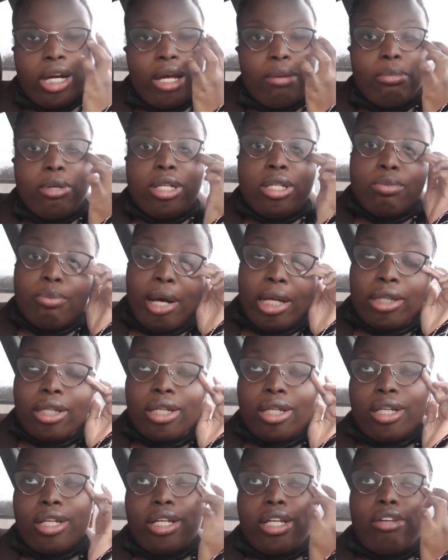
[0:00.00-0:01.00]
That means about
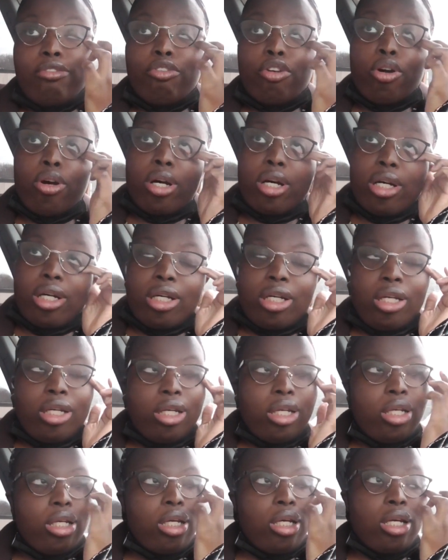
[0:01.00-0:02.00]
to give y'all a good
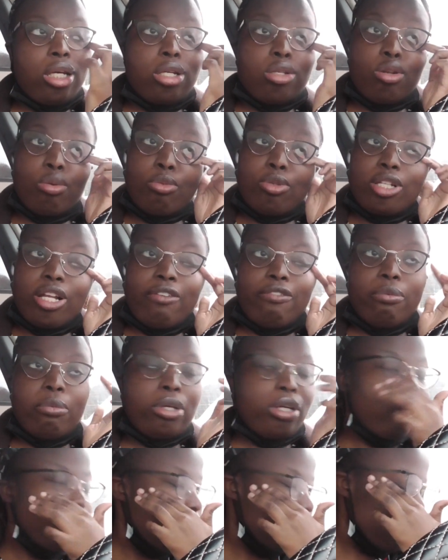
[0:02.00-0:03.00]
kiki and it's almost time for
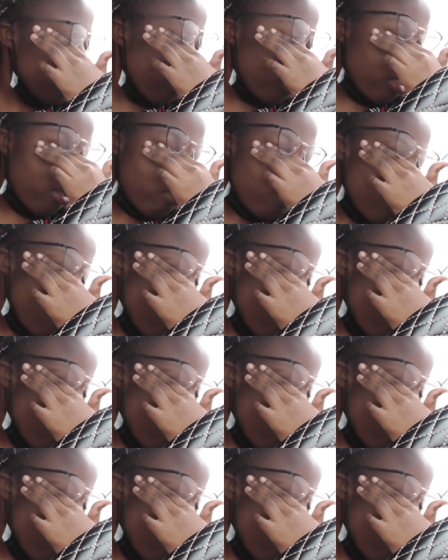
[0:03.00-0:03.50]
me to go, child.